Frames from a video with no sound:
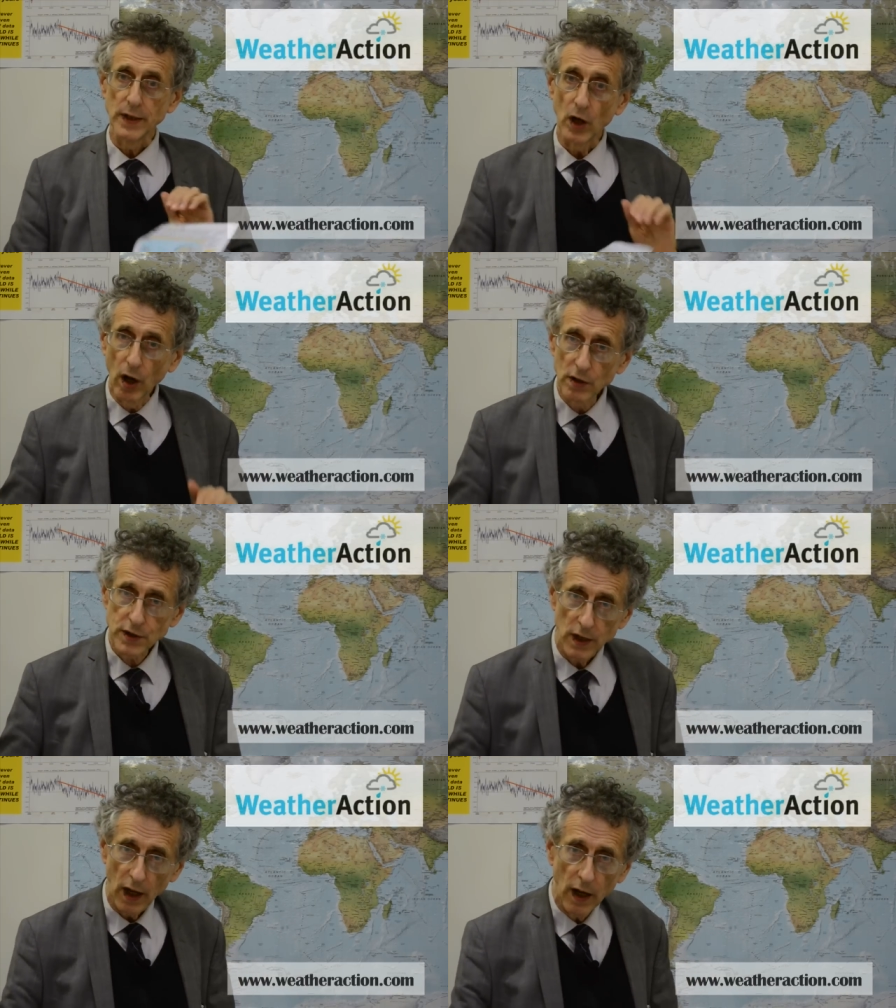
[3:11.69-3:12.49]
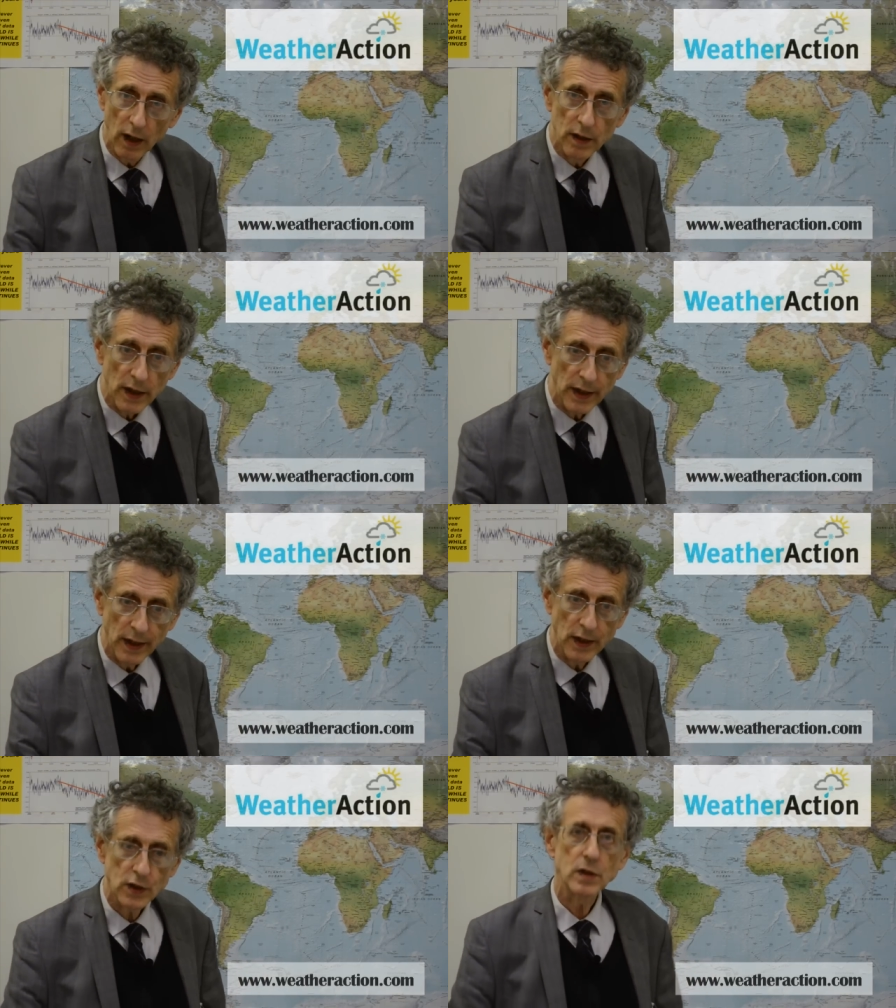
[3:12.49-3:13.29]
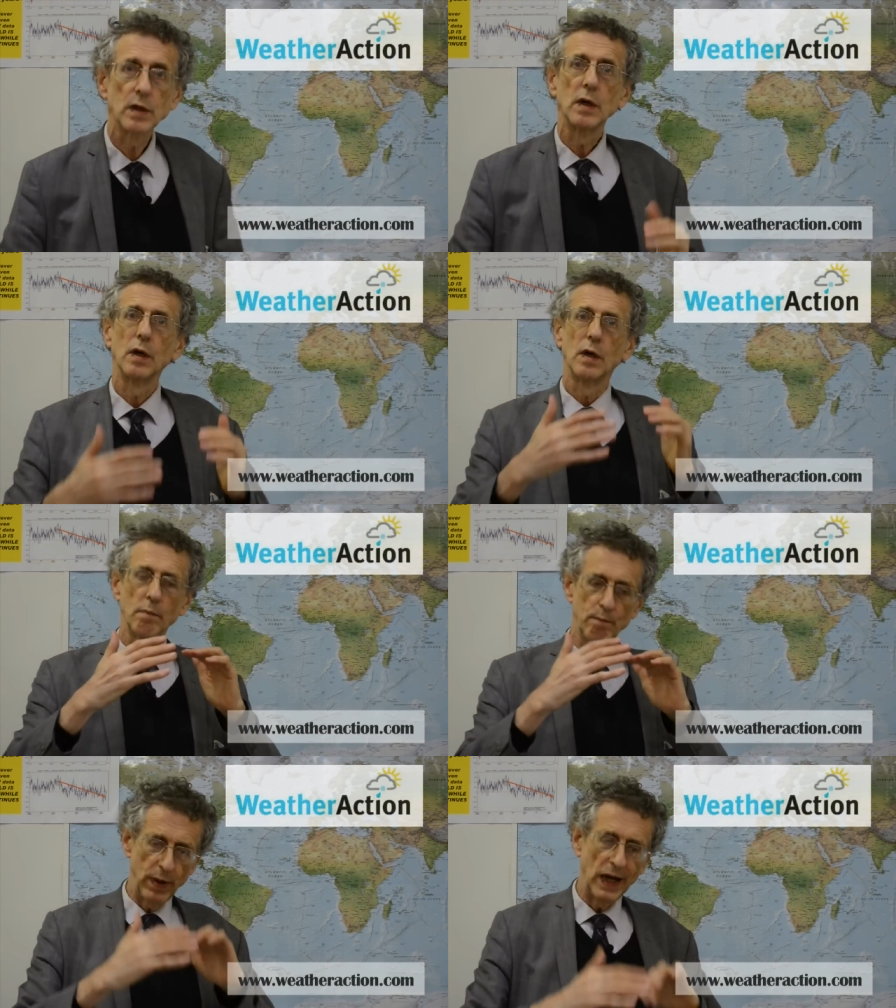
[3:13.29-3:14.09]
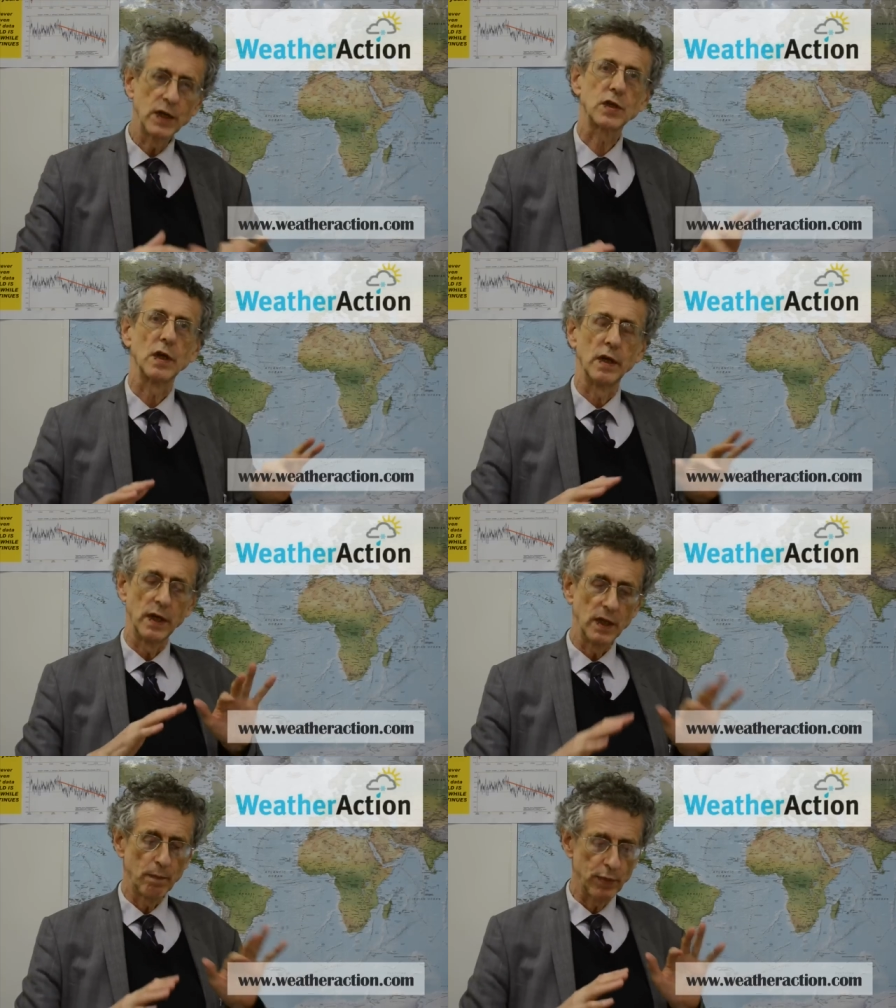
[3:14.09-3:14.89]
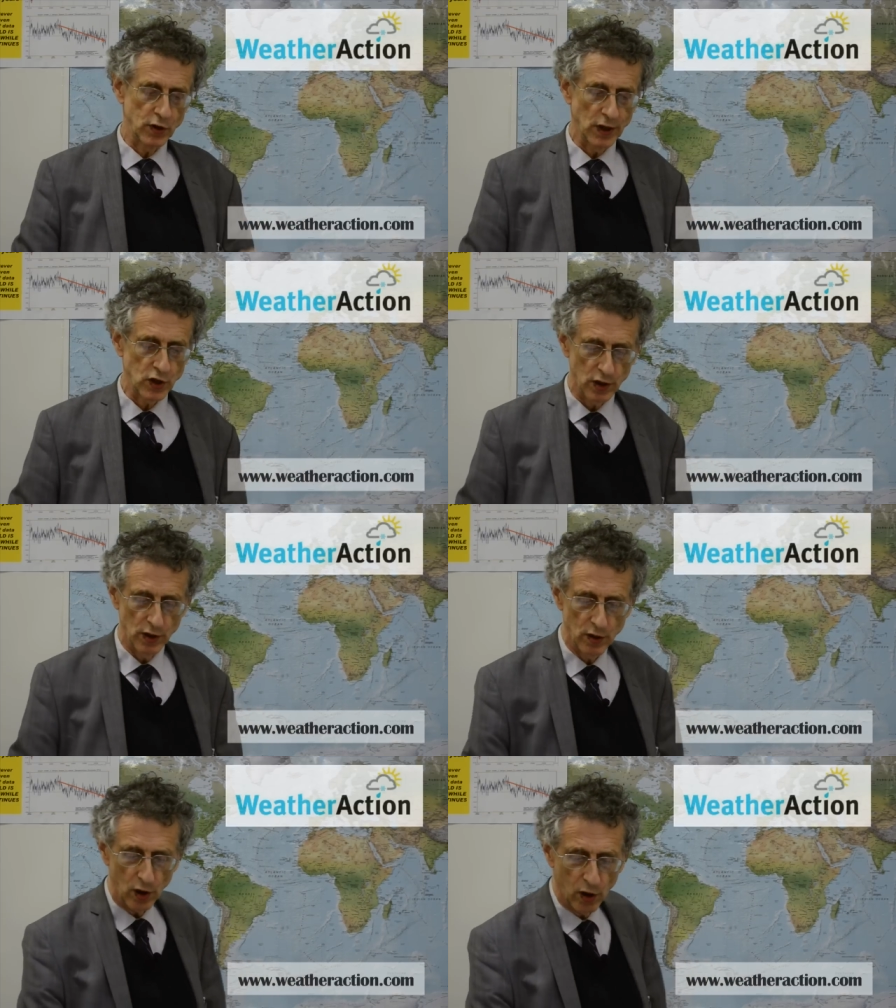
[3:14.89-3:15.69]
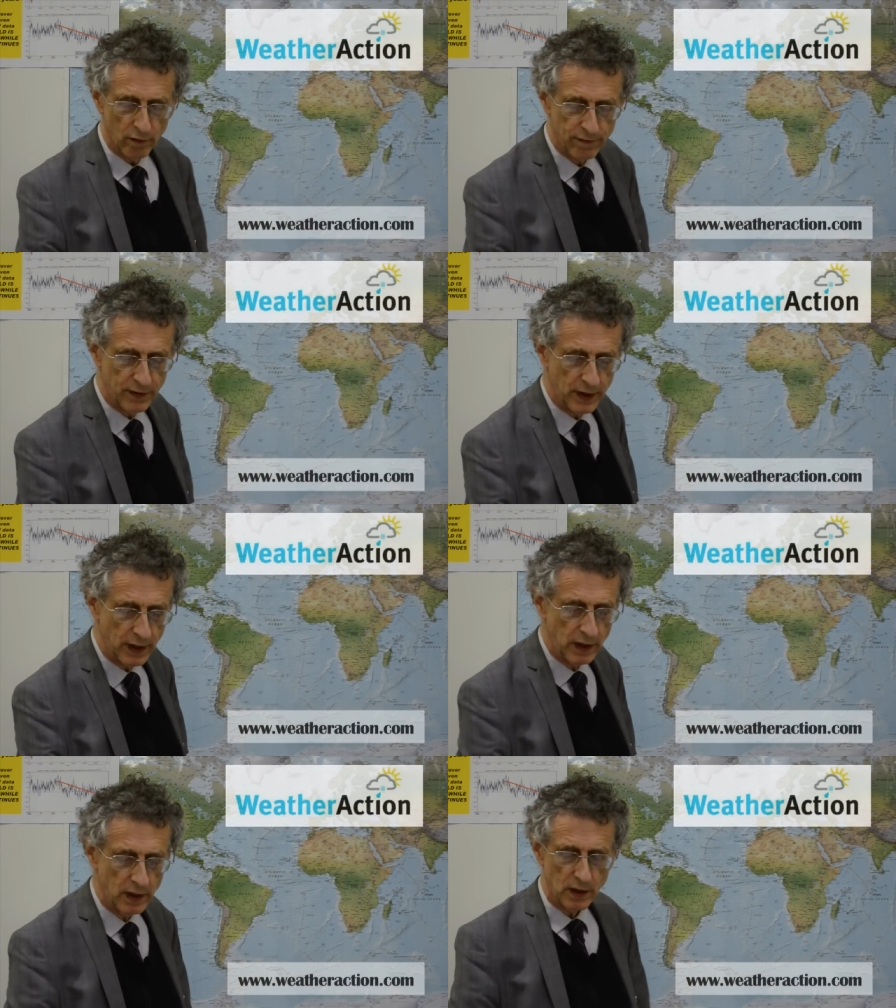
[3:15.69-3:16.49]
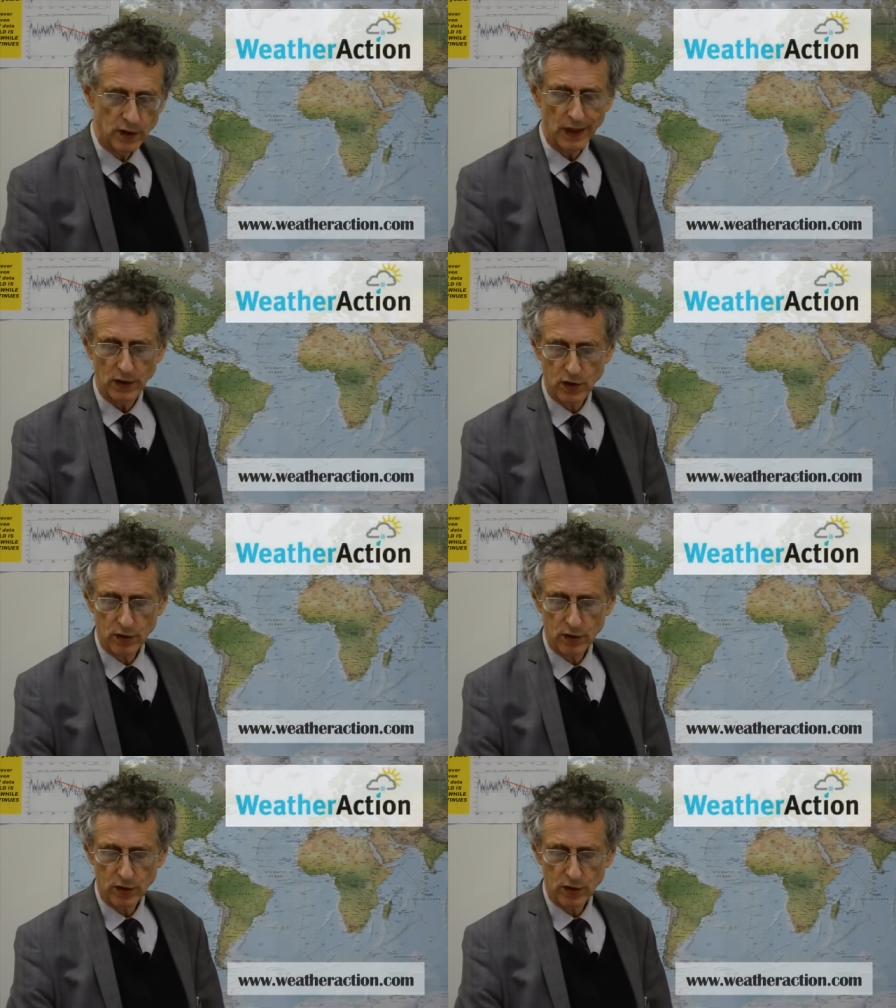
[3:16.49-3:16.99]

The answer is basically the position of the jet